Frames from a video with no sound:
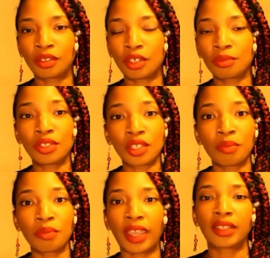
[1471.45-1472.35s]
home so you can
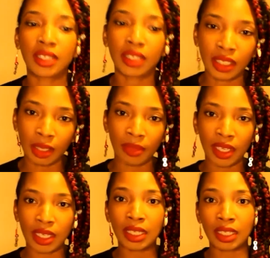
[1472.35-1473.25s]
practice clipping
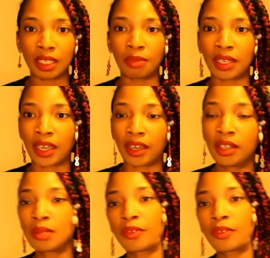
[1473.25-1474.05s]
in and clipping out